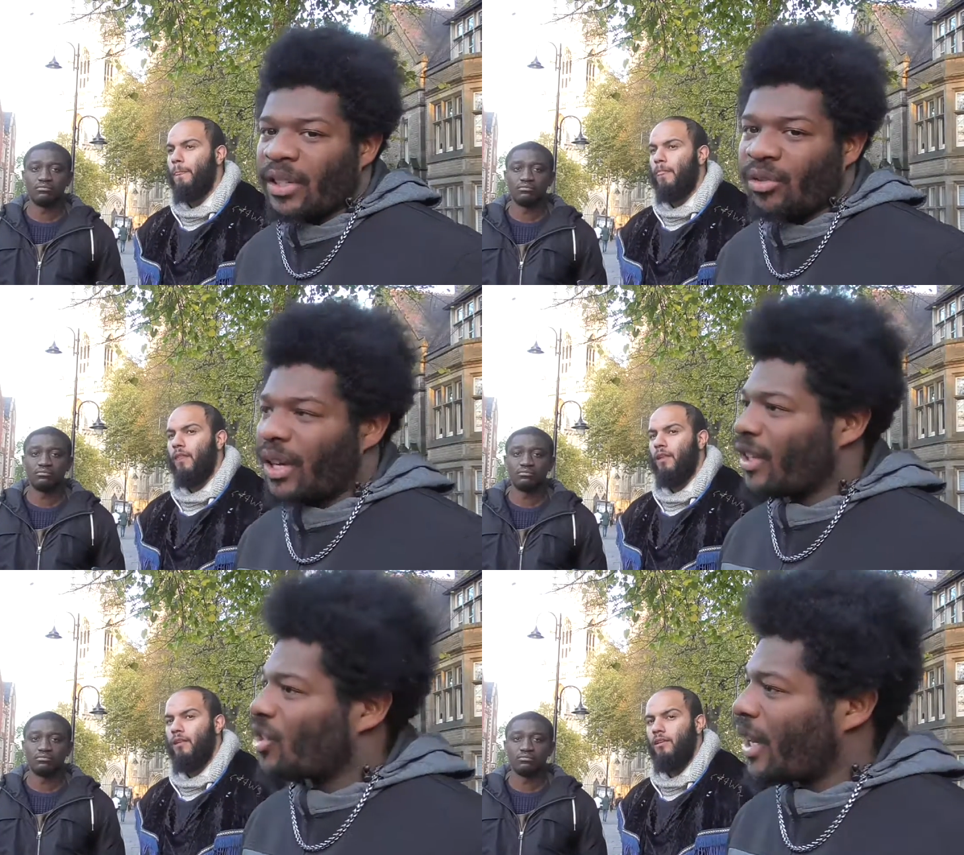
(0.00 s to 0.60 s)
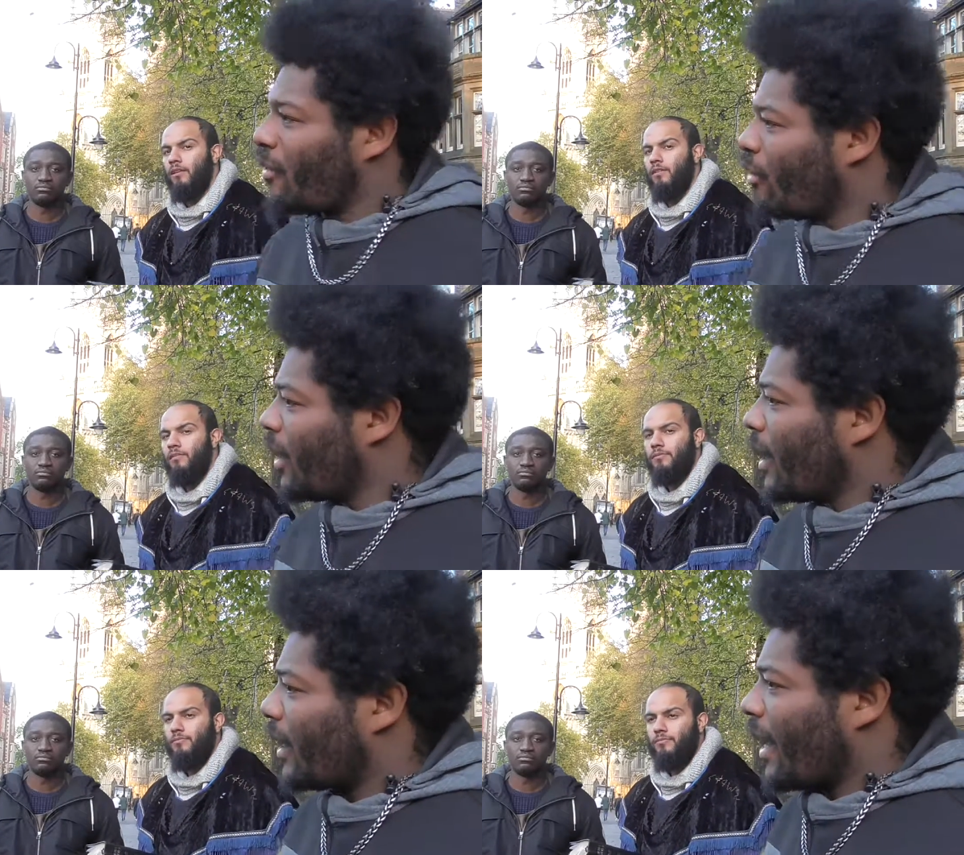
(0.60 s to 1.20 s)
Speaker 1: of Israel in
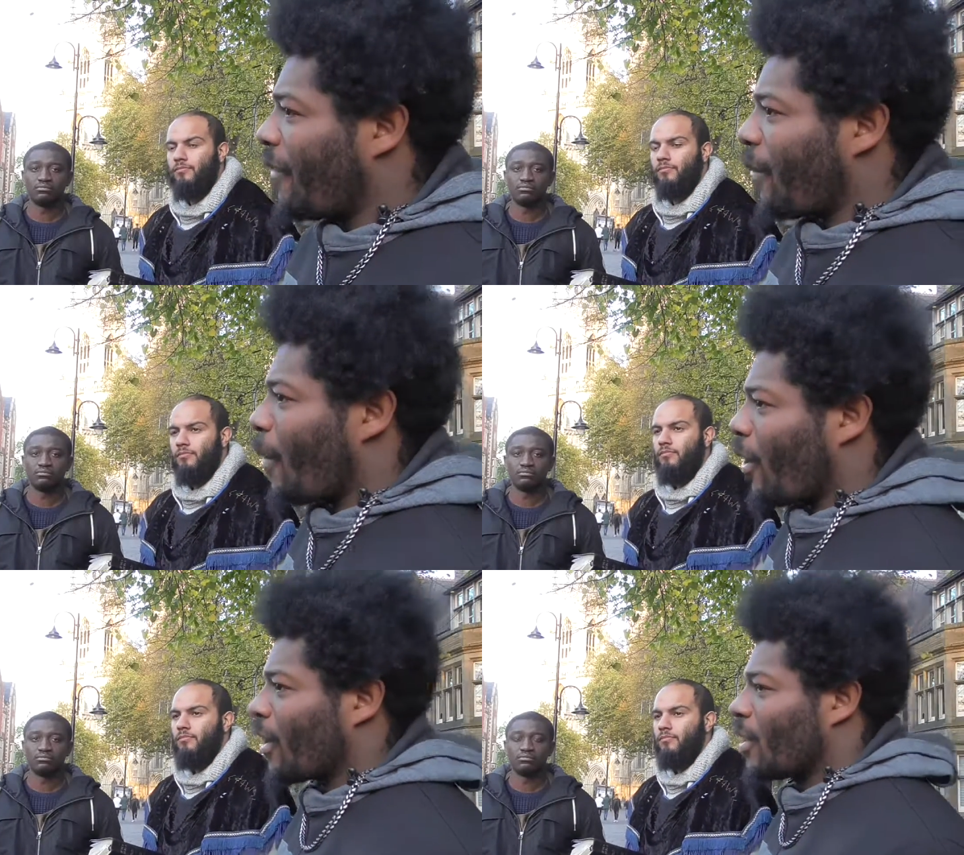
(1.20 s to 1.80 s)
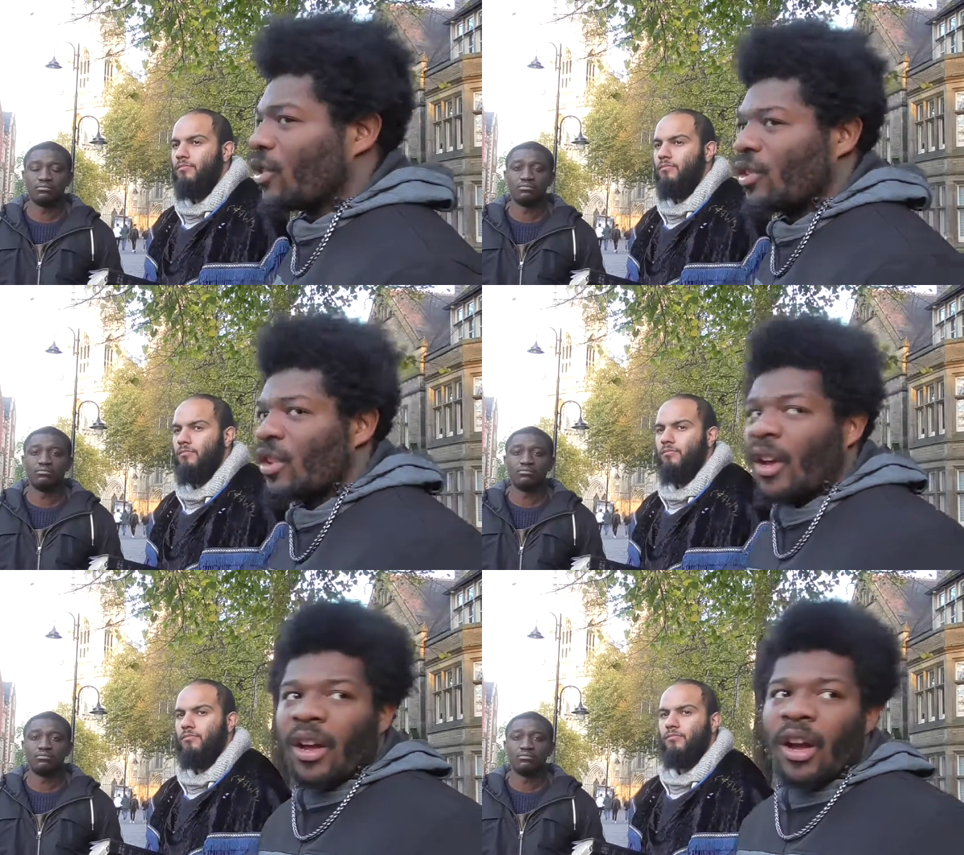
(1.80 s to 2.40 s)
slavery. The Native Americans are
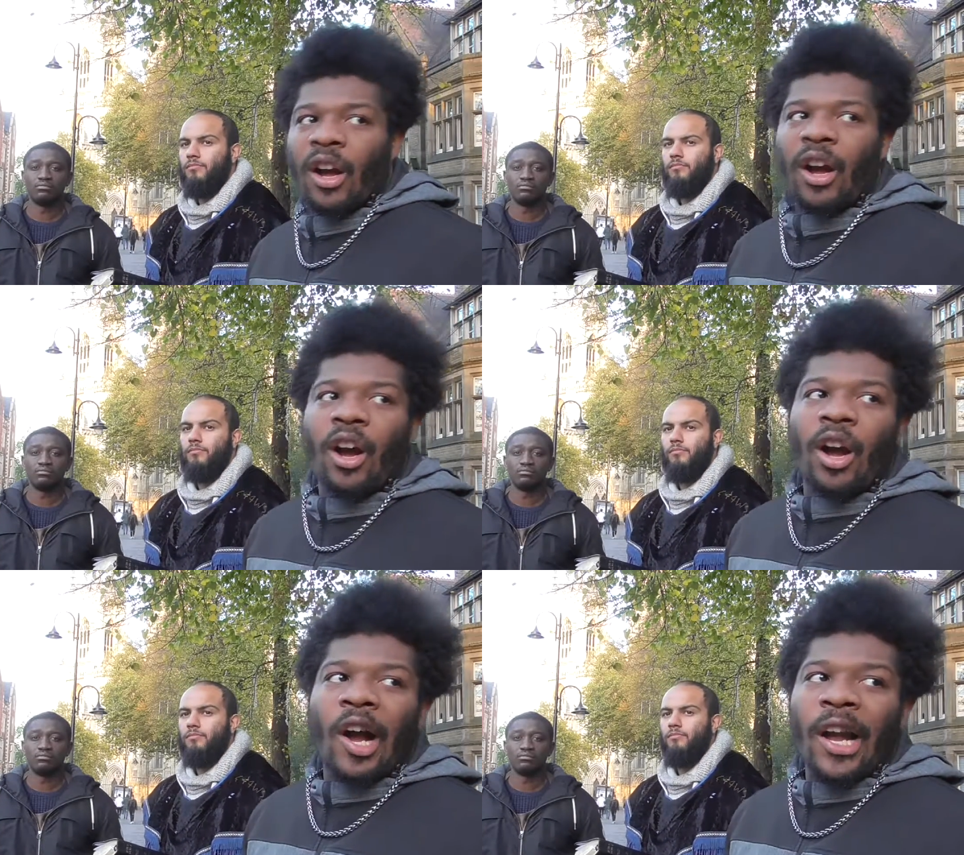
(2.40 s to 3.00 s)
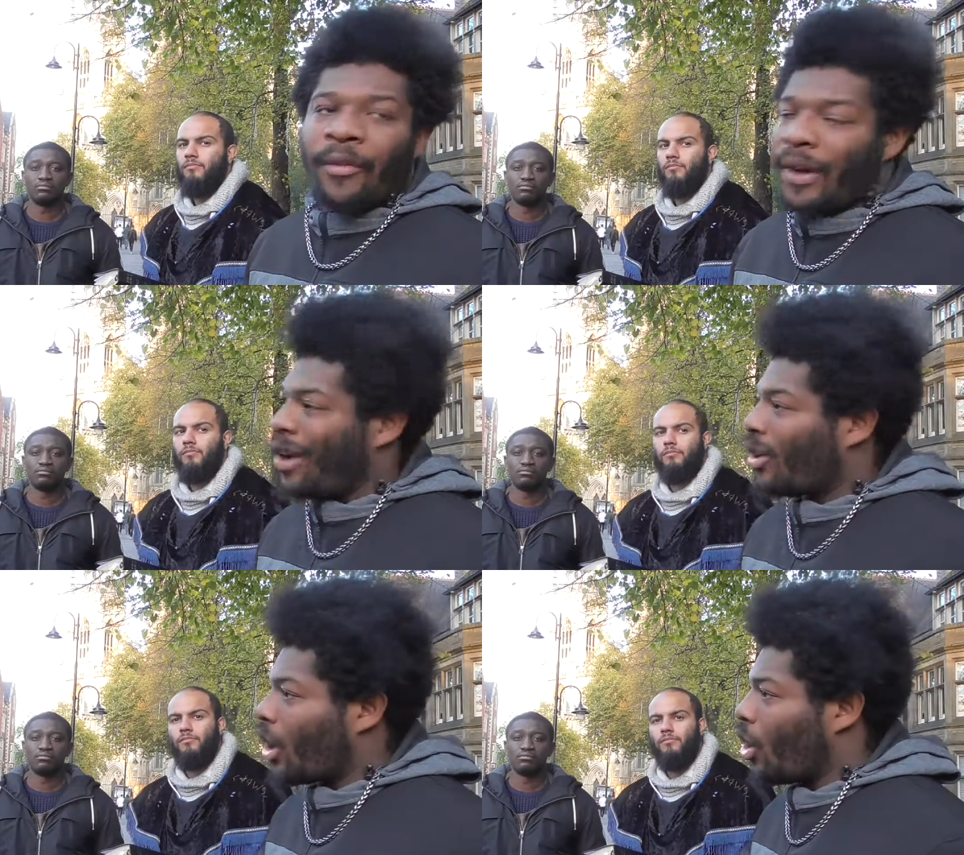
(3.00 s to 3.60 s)
high off
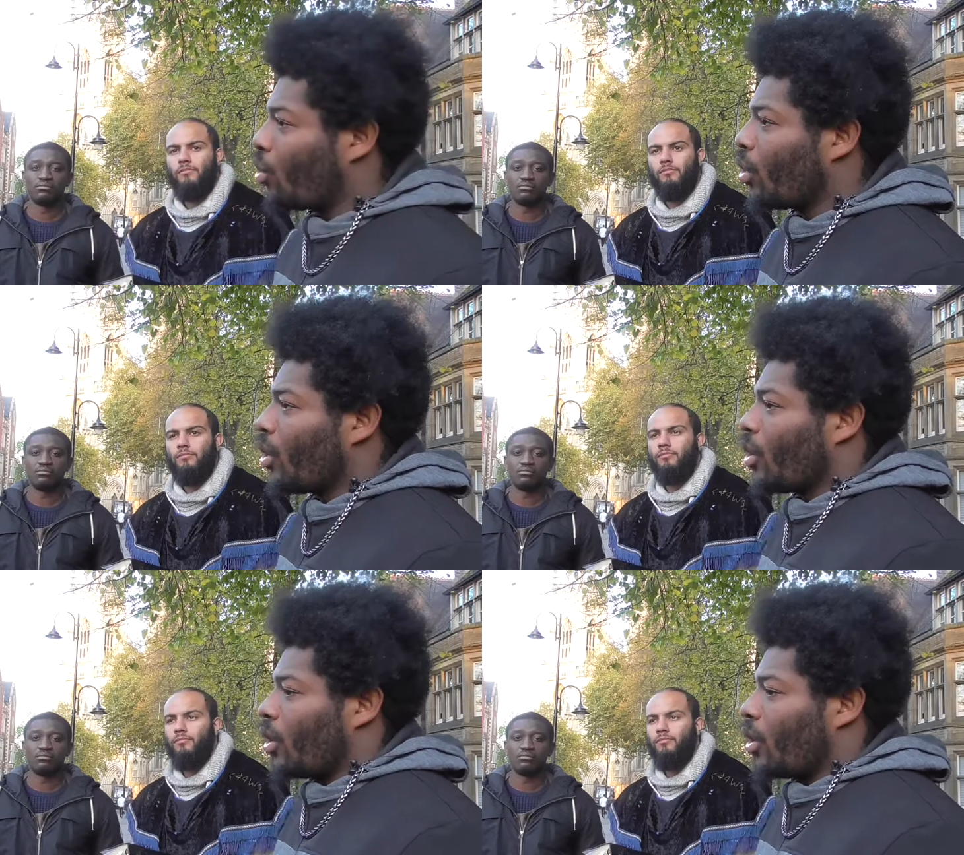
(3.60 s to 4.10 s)
alcohol,